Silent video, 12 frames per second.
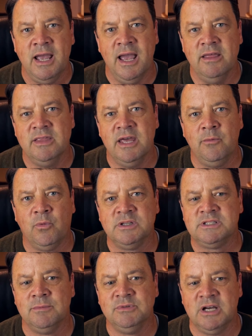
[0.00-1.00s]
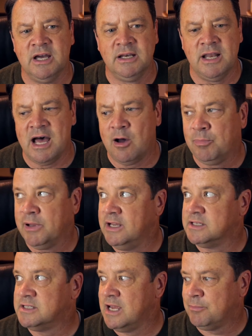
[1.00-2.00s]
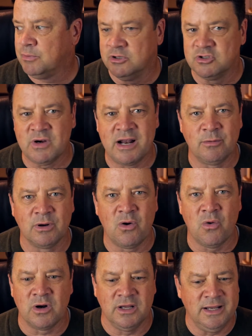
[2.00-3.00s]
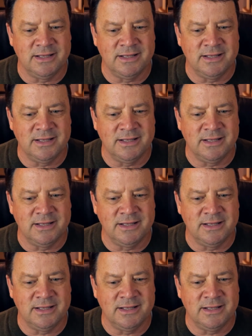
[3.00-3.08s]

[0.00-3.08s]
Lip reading: And then once I'm done, I'll play a sample and try to record it.